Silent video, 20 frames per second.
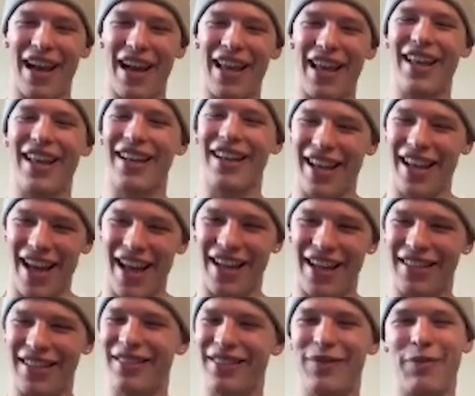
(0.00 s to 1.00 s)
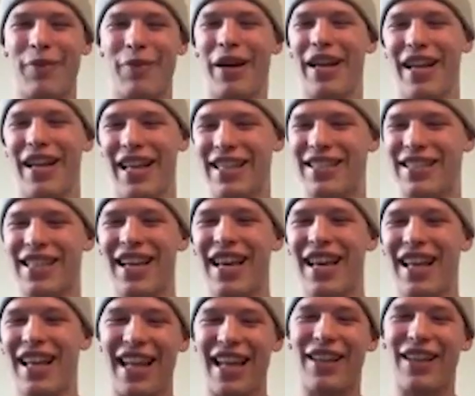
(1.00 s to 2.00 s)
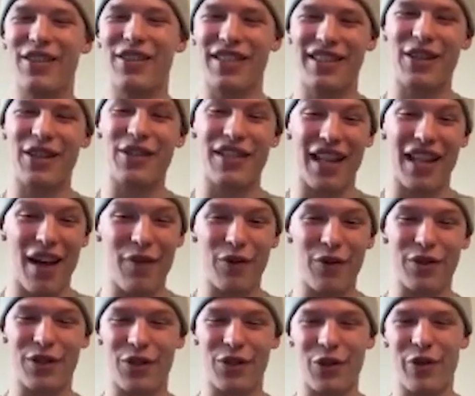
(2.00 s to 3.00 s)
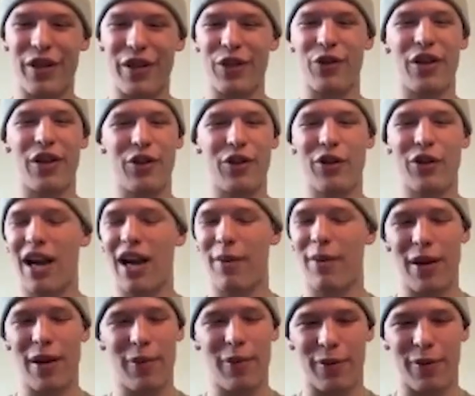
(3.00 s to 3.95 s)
hit? Yes. But it's like there's levels to it. You got to be able